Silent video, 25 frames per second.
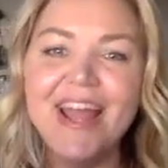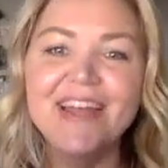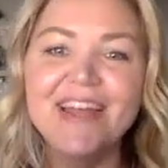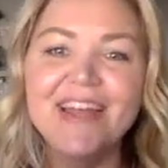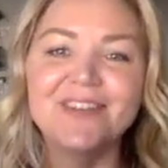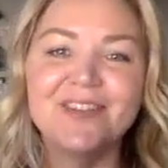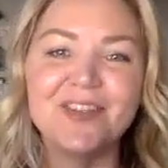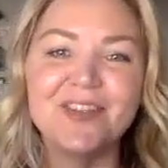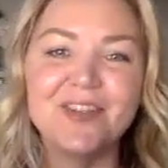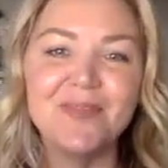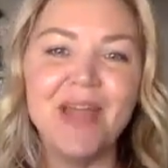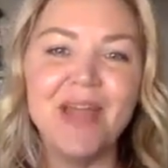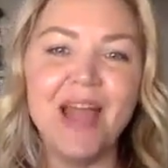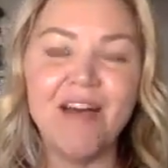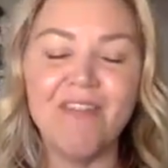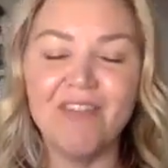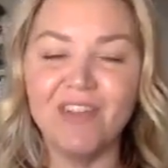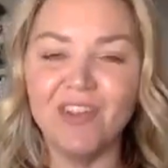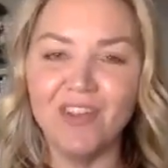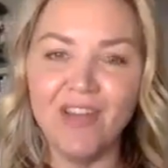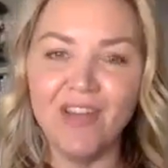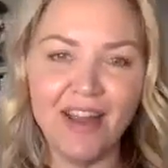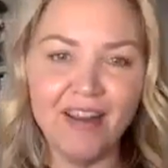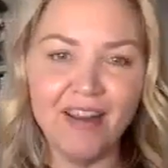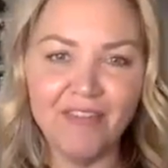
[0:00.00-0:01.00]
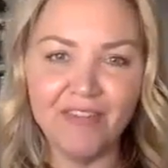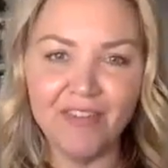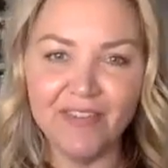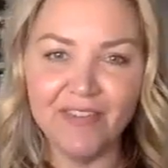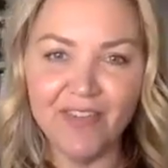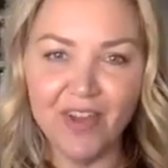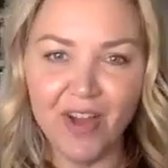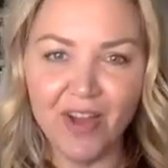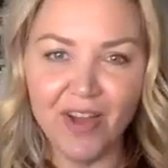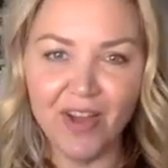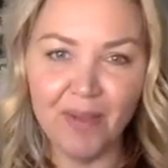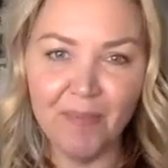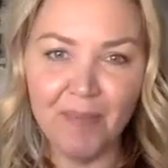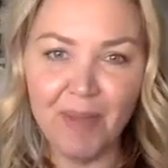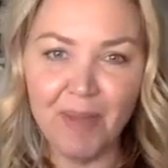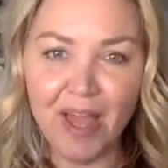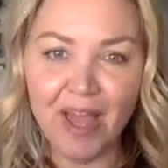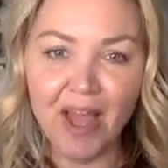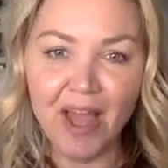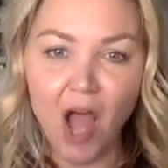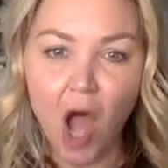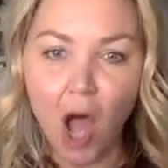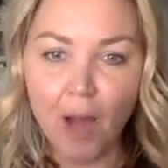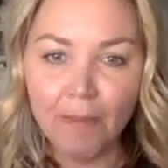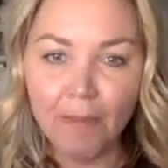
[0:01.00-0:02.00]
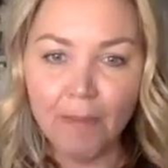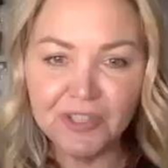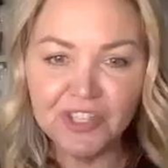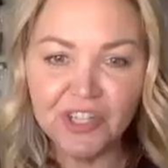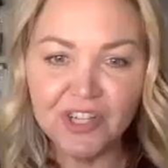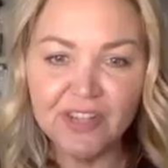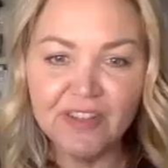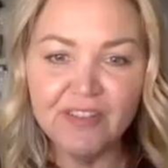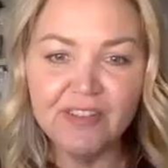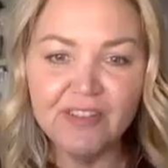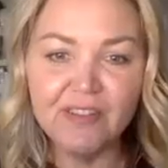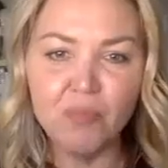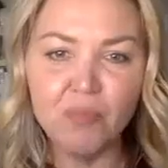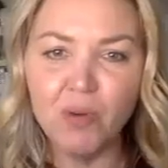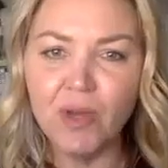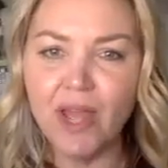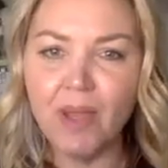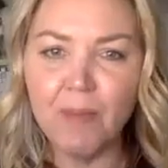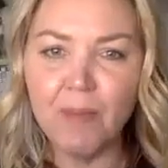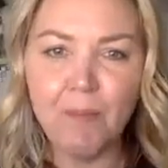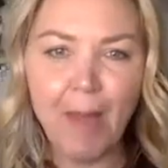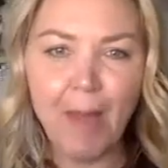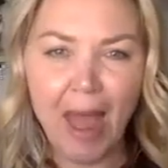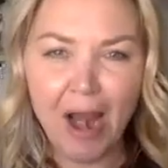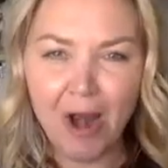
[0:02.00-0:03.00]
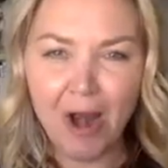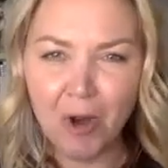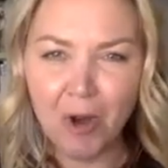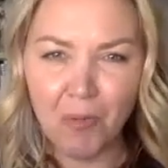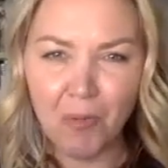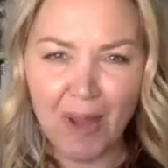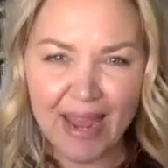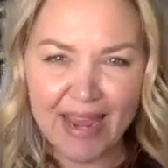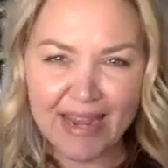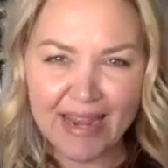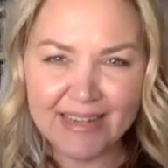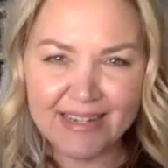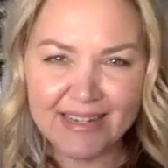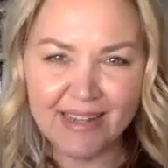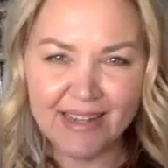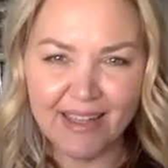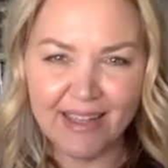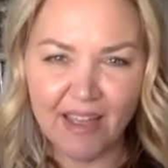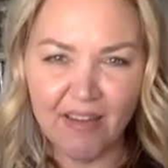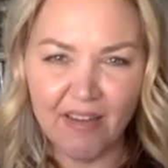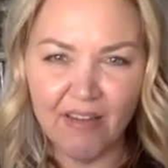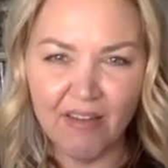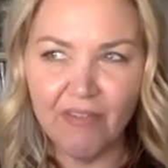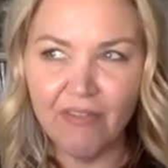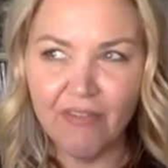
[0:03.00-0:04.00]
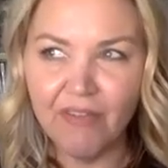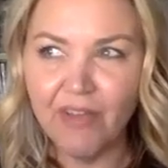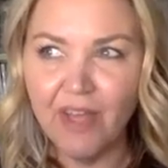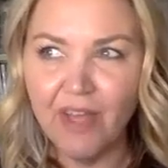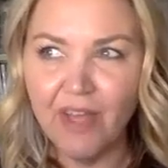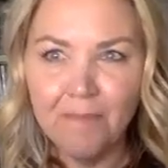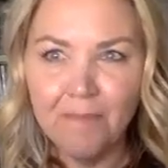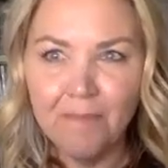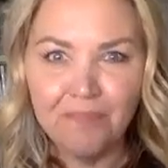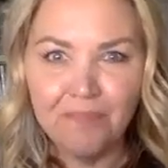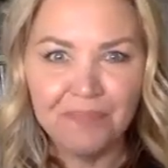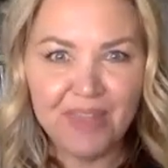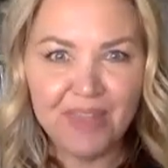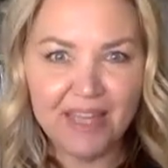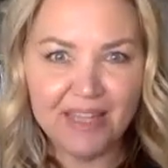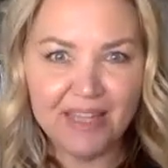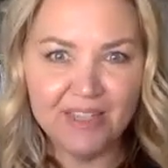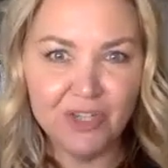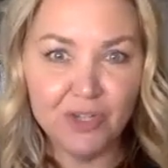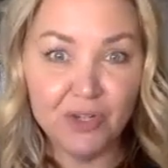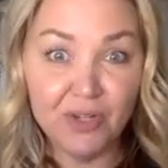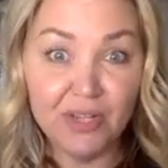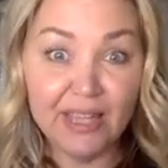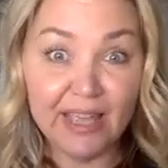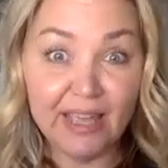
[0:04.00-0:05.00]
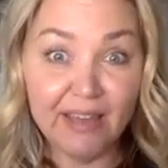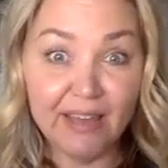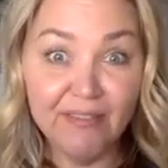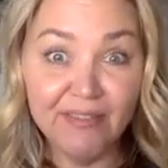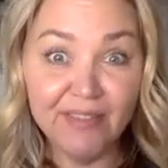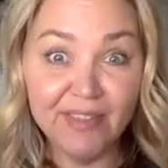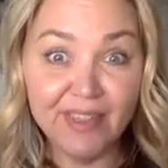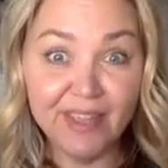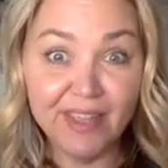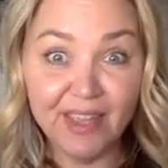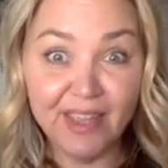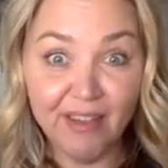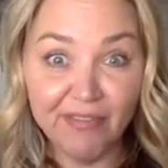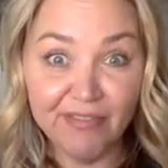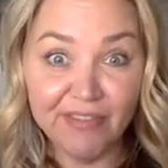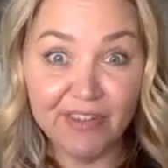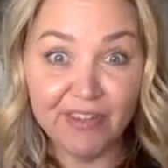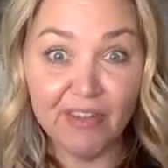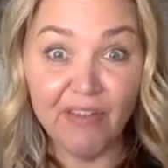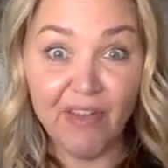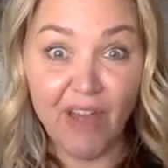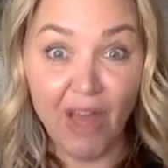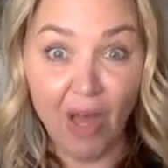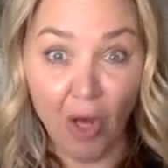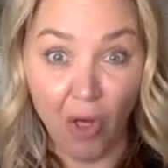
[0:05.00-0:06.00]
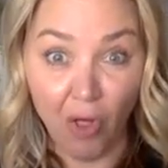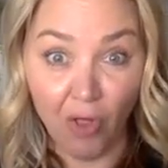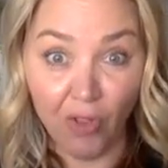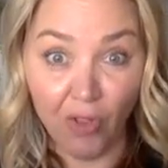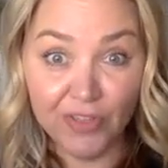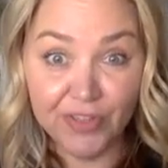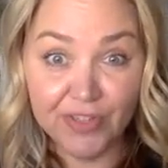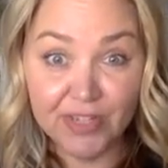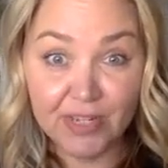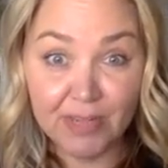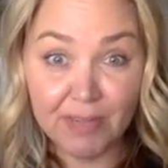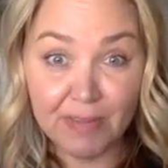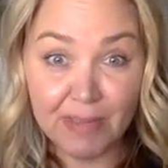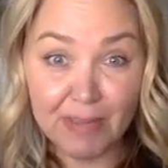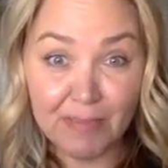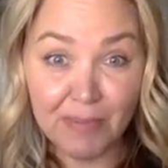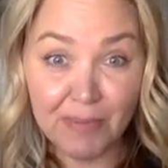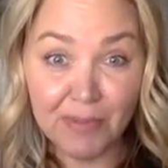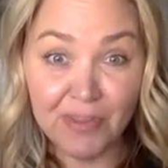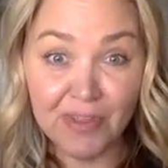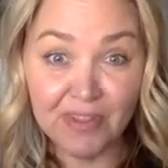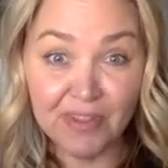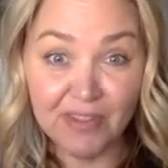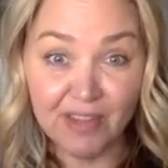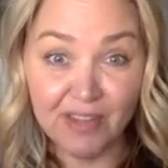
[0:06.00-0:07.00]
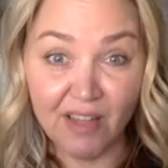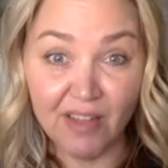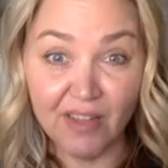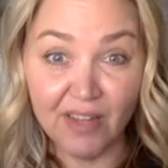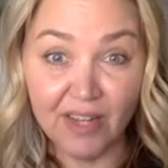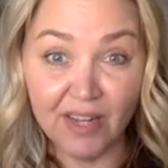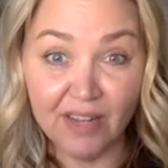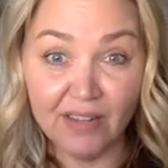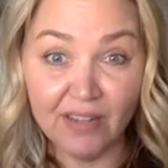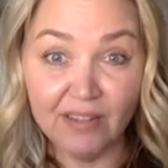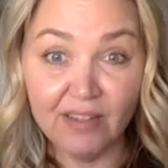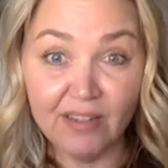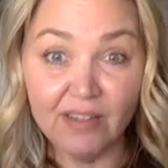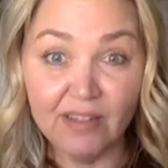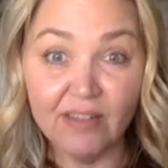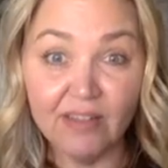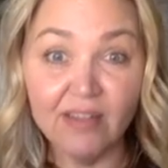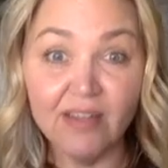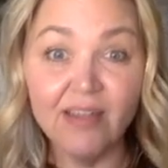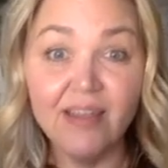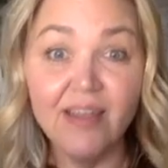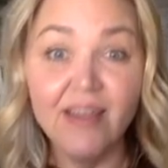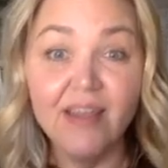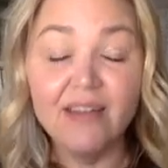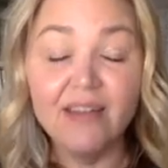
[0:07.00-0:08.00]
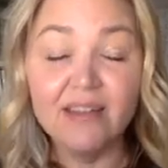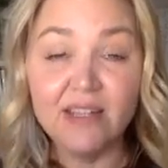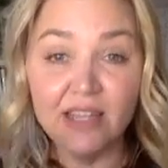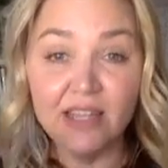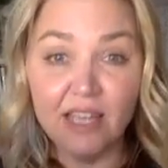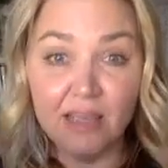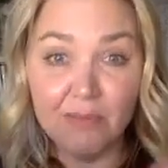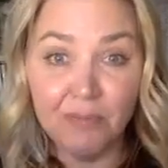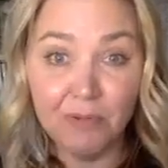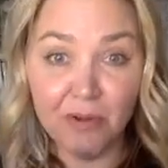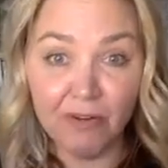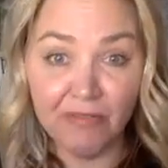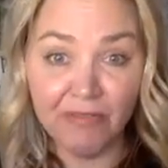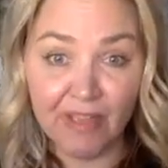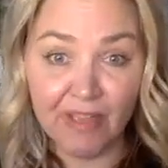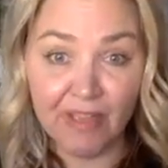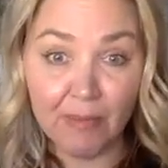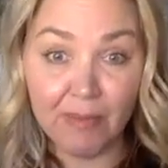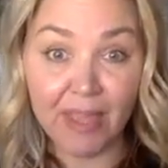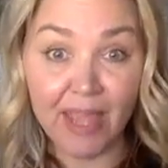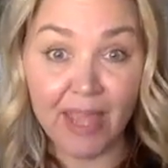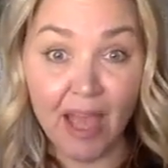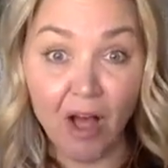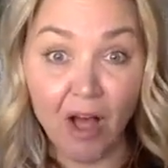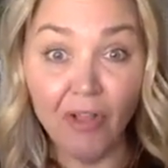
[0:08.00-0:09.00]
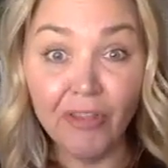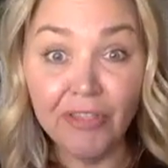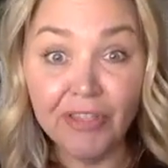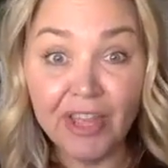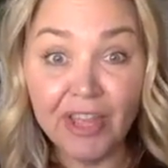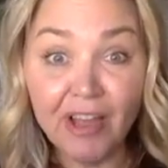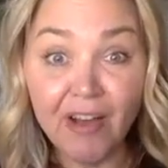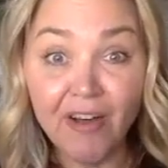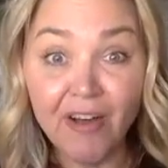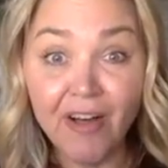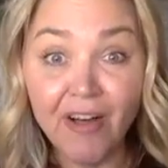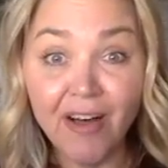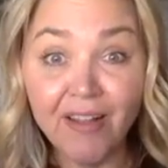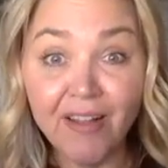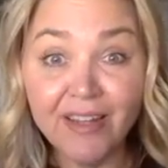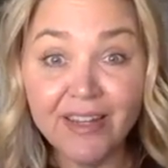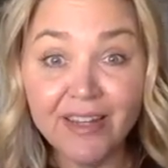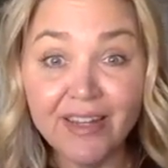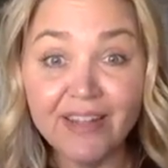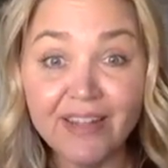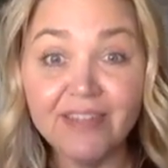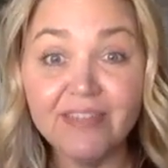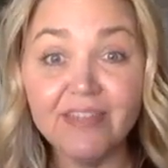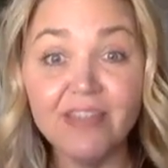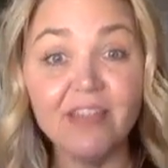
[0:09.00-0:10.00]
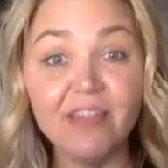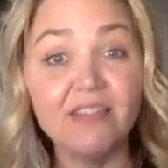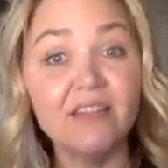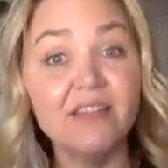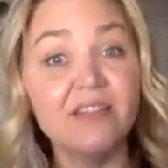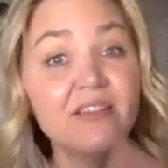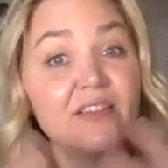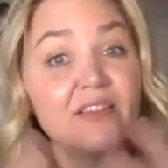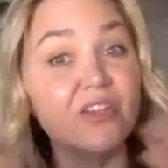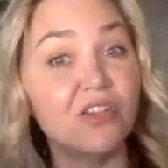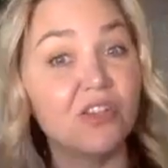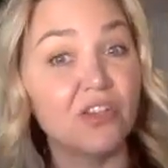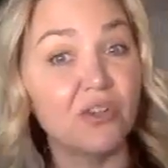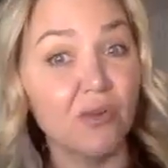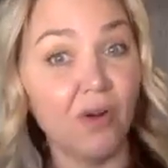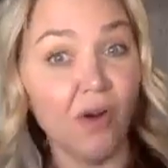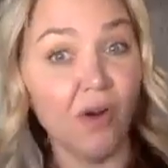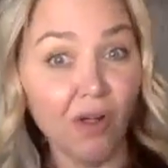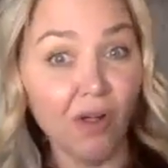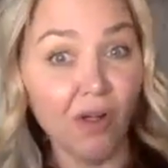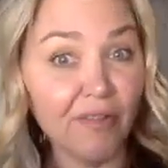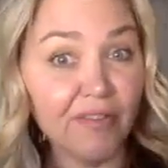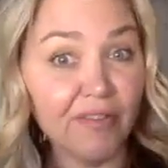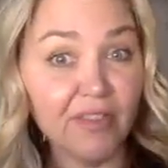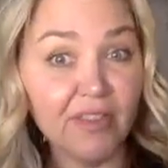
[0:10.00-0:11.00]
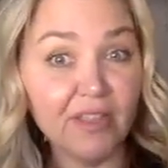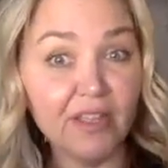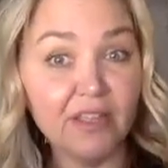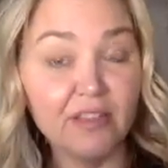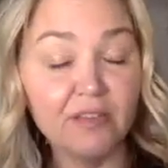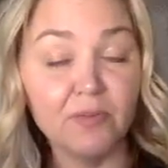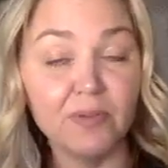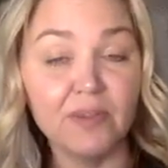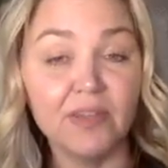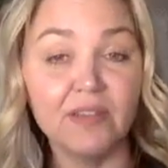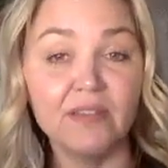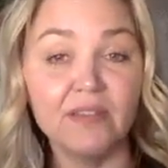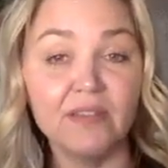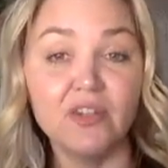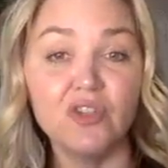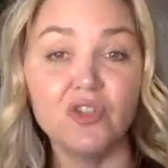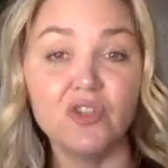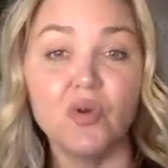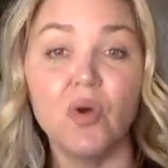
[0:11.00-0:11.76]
So that we have a lot of options. What better way to give than to give the gift of health to people this holiday season, to keep your family healthy all holiday season, to do all the things with essential